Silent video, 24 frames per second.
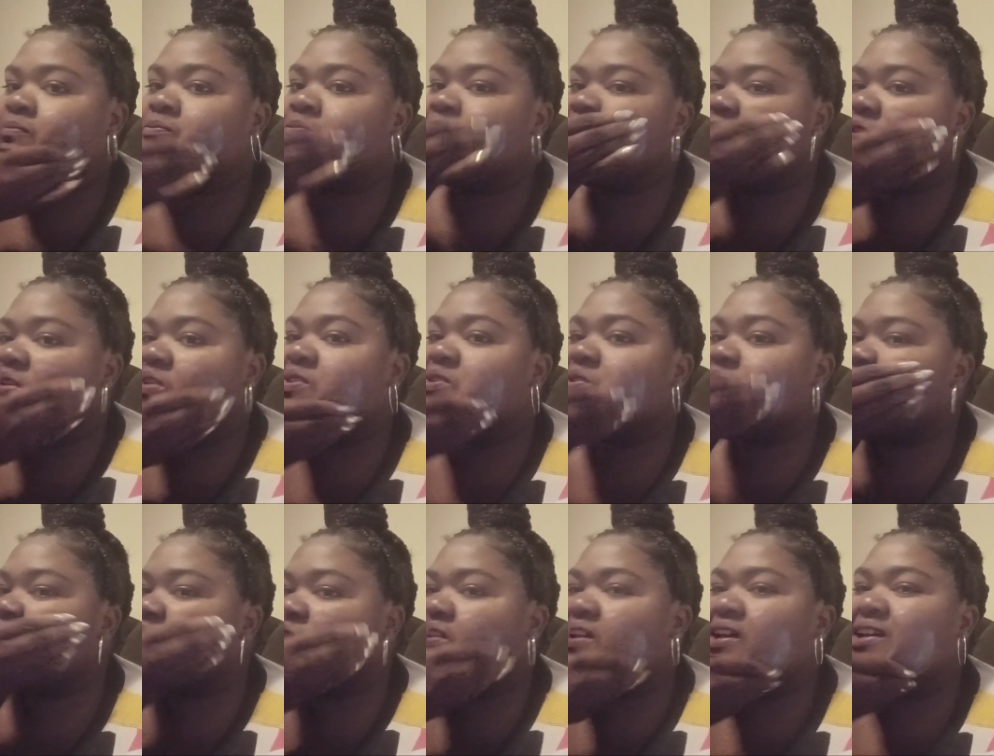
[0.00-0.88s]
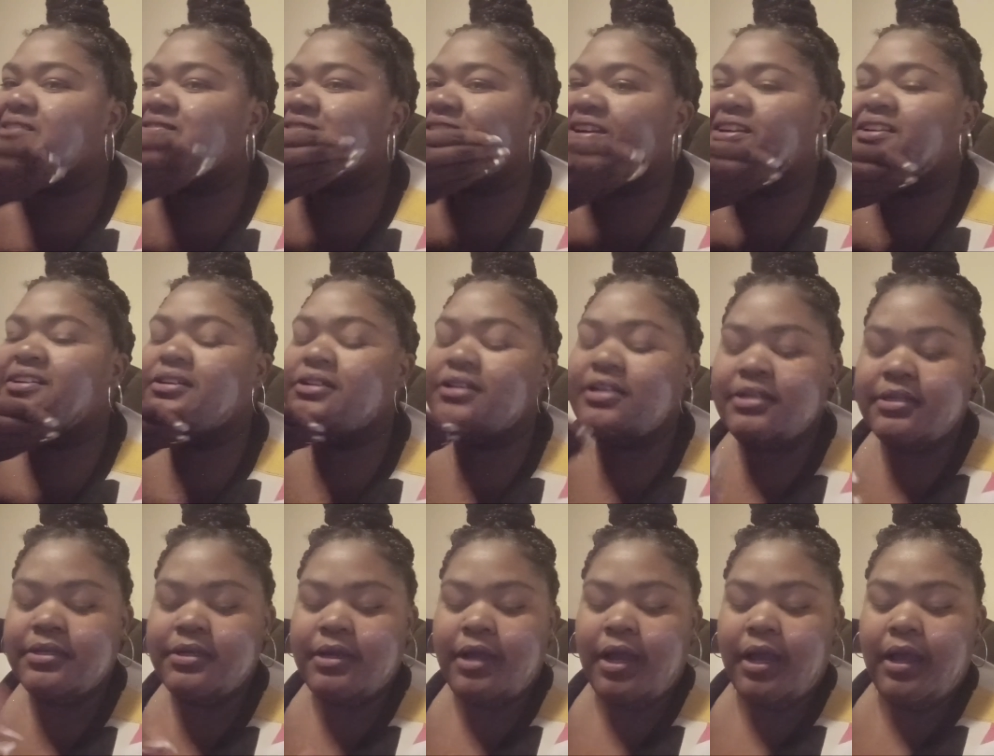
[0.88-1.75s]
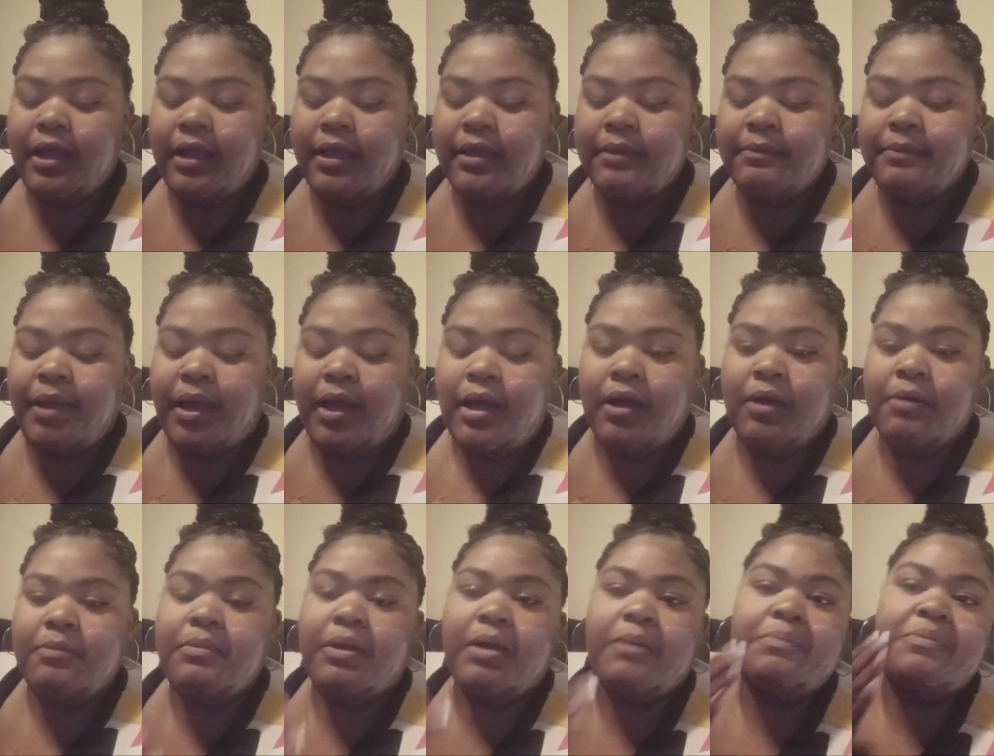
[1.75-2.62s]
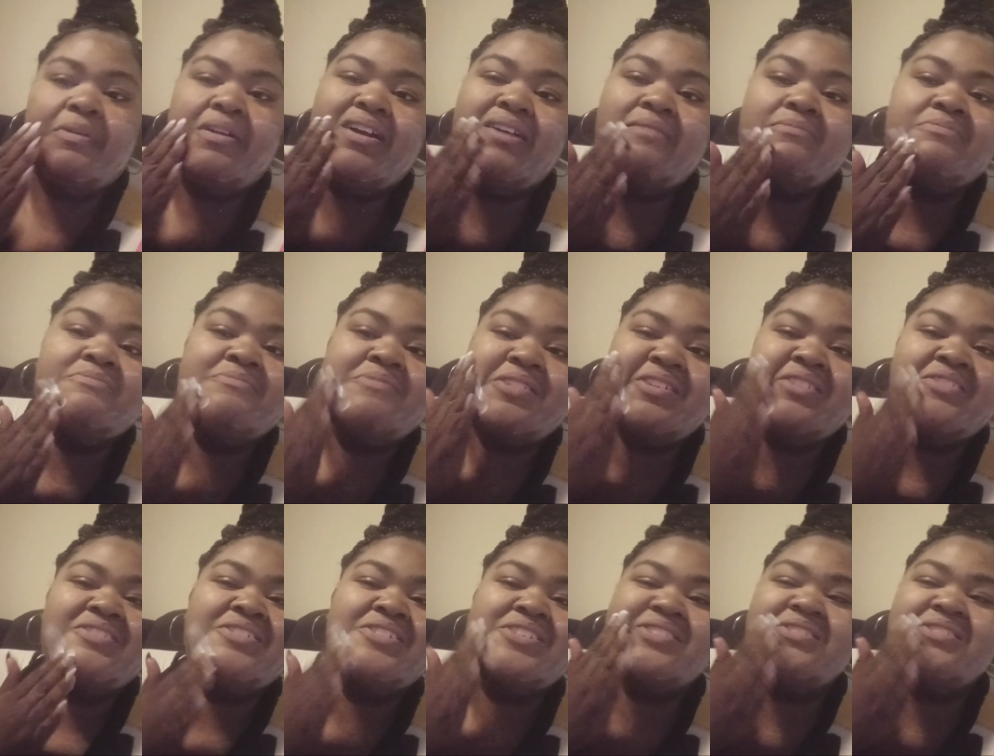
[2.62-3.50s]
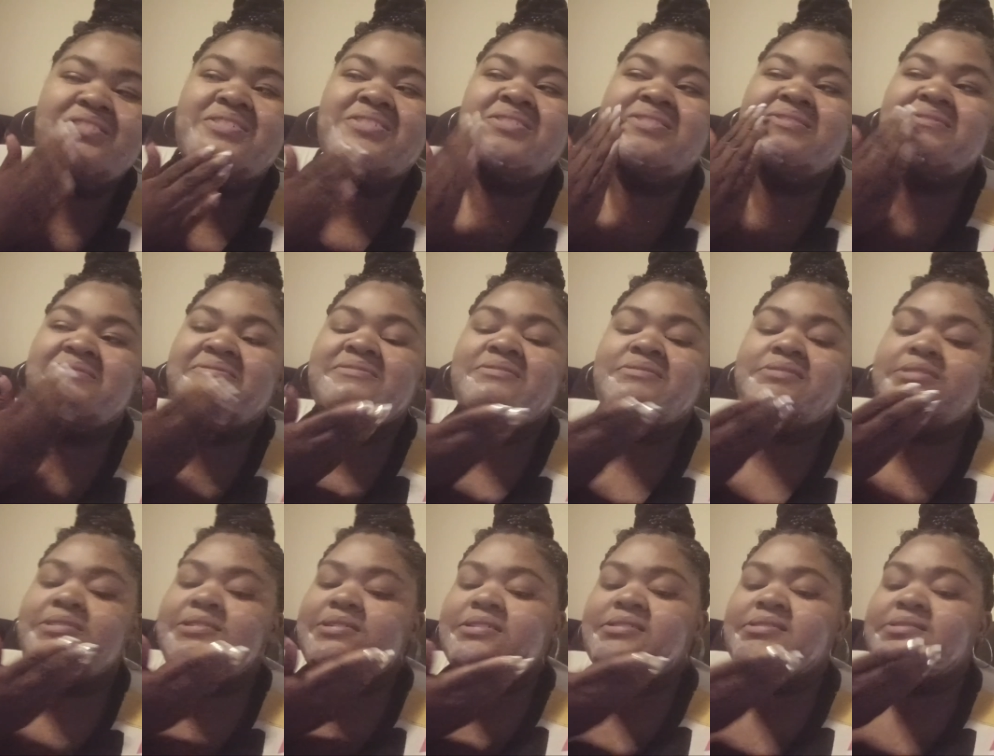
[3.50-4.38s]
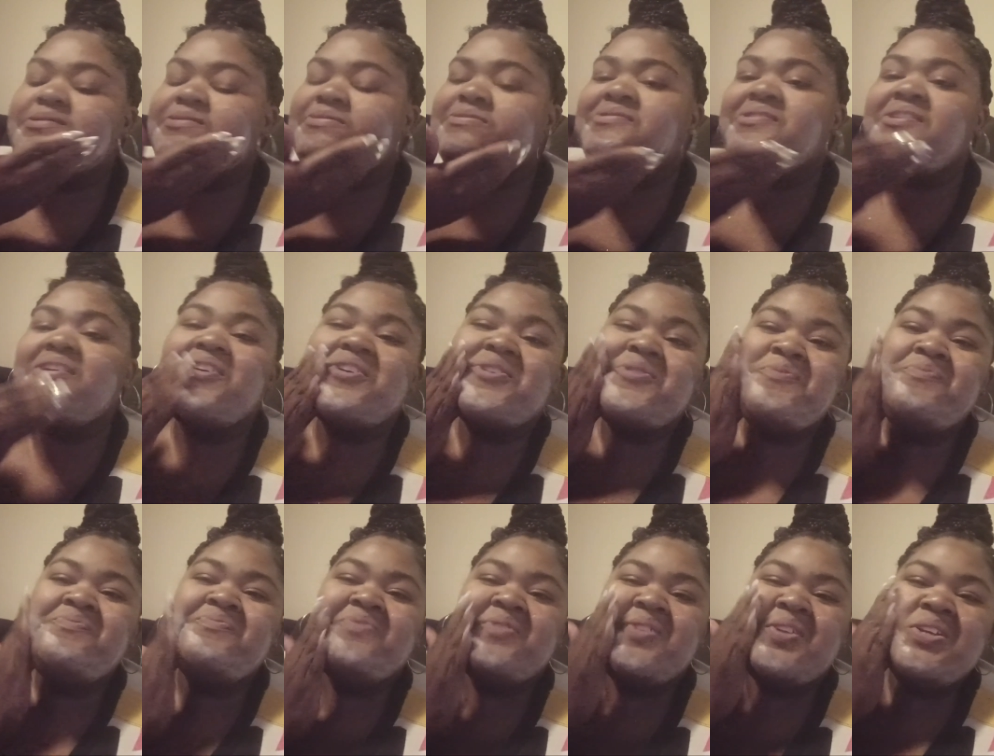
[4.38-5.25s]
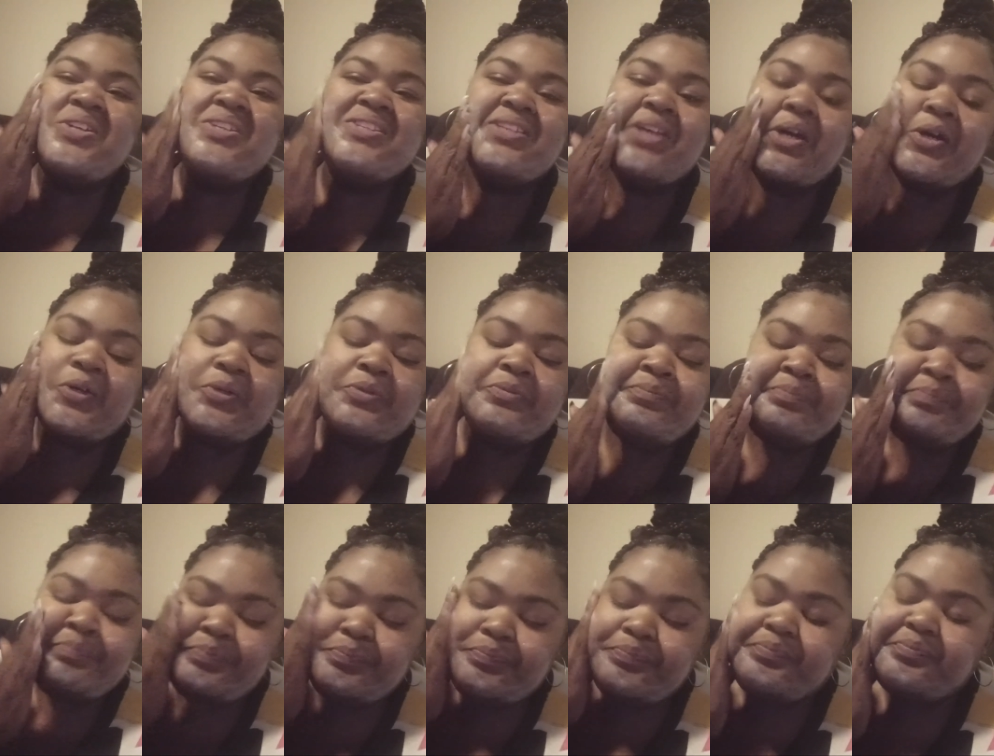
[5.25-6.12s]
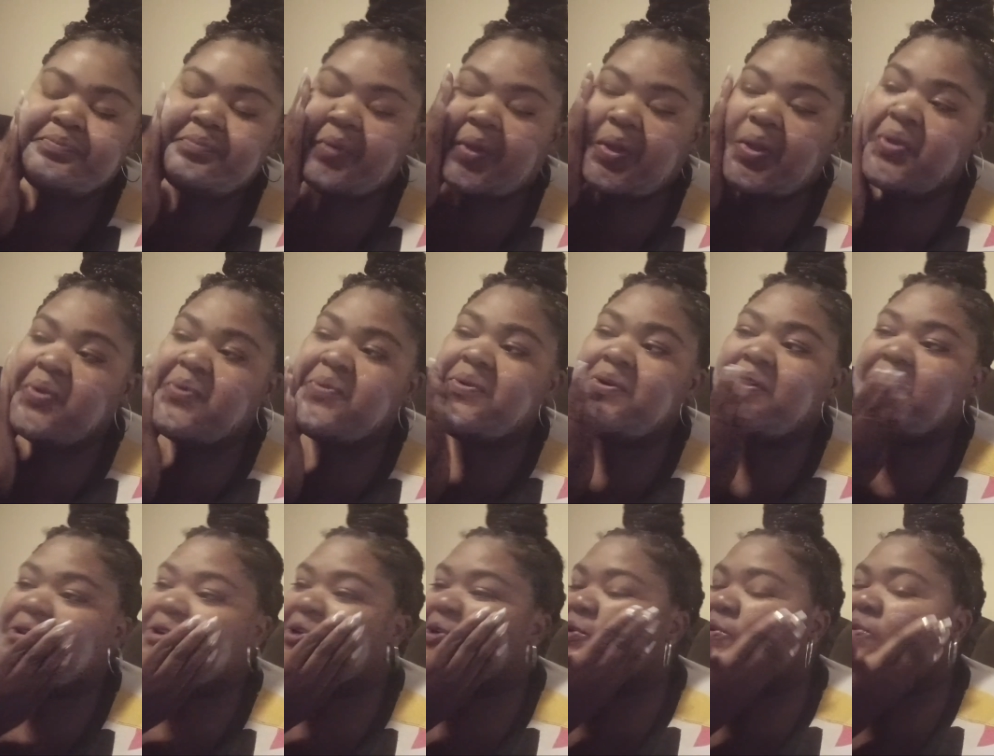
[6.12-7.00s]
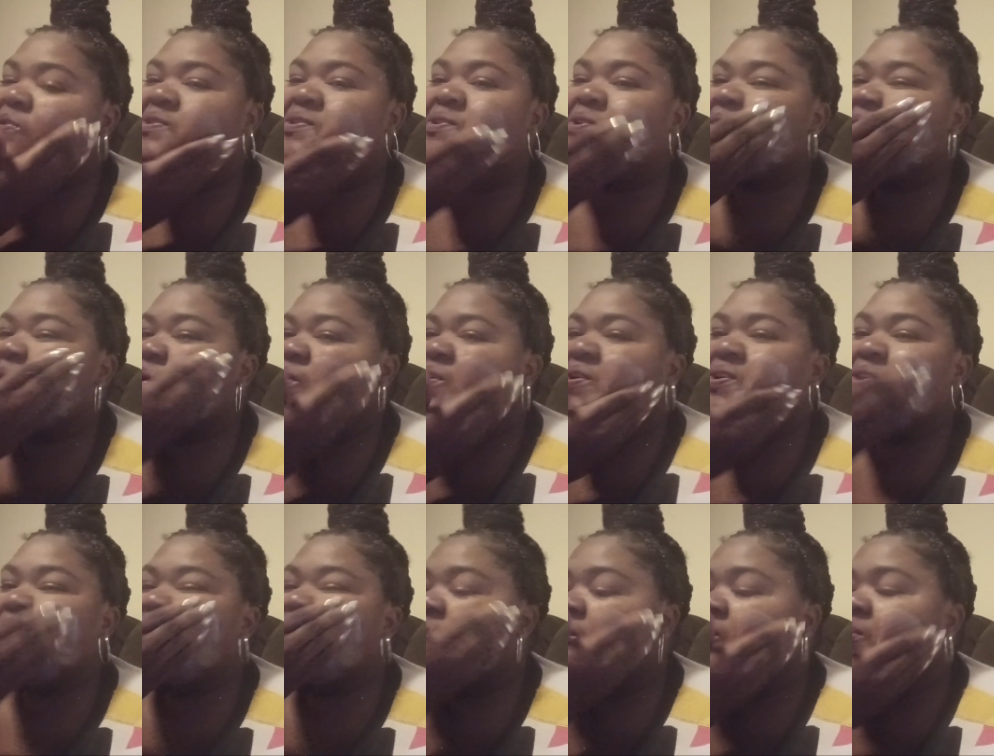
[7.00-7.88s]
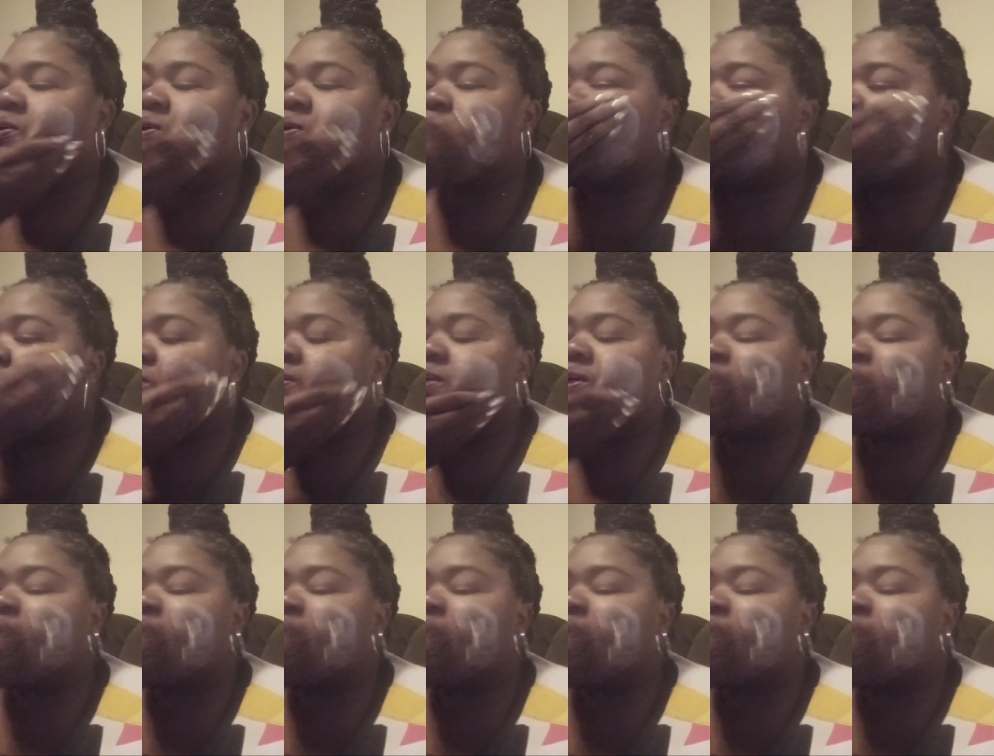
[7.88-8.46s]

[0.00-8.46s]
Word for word: and do it like right here in all my problem areas. Okay, so we're gonna let